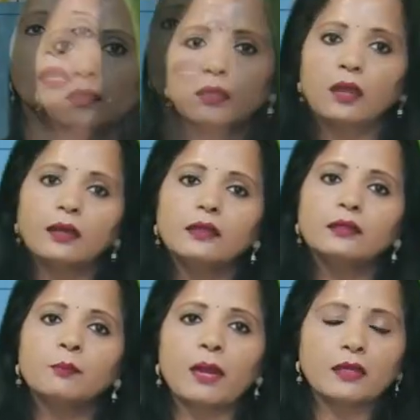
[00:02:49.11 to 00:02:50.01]
Regarding
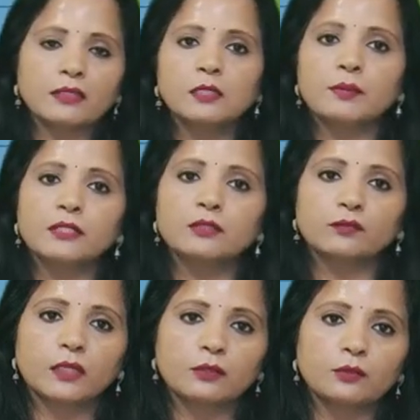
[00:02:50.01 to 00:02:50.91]
the participants
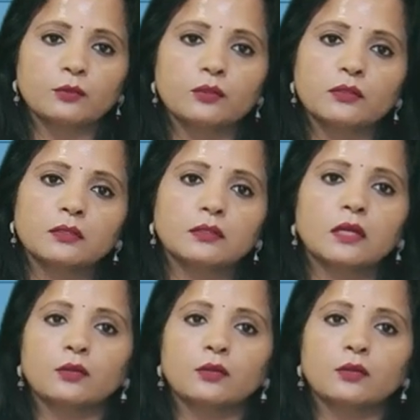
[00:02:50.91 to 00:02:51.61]
of the course, the